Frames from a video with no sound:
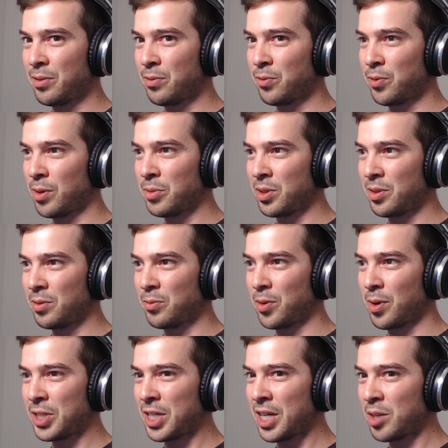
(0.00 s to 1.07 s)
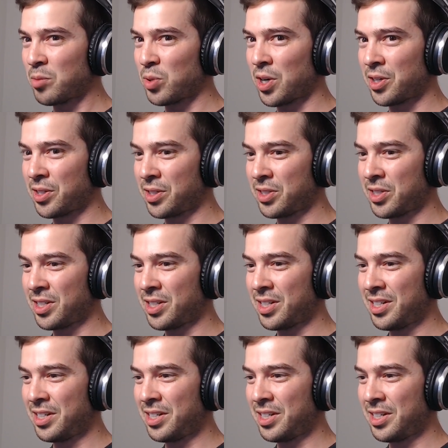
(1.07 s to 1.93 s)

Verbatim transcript: from from the end product,